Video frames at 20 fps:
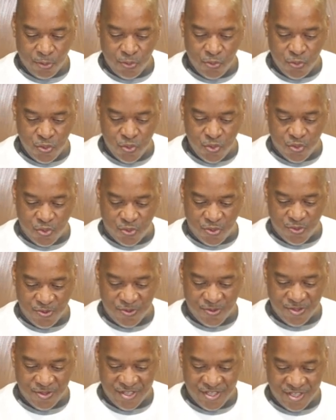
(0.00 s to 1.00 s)
Ooh,
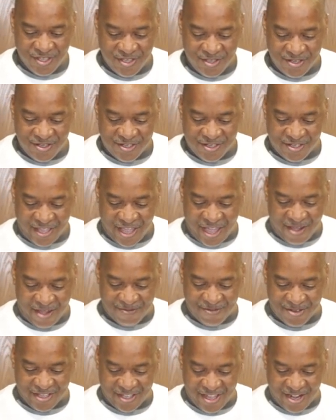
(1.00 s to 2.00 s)
that
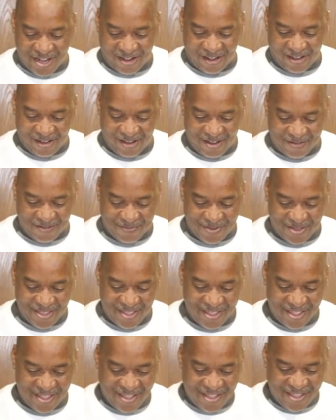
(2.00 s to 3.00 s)
one had a lump.
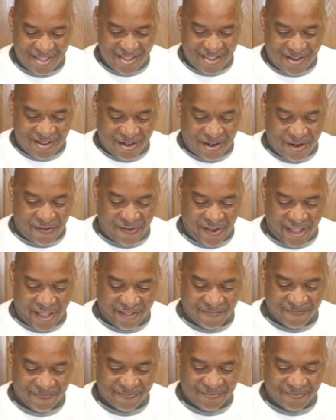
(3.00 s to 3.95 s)
All right,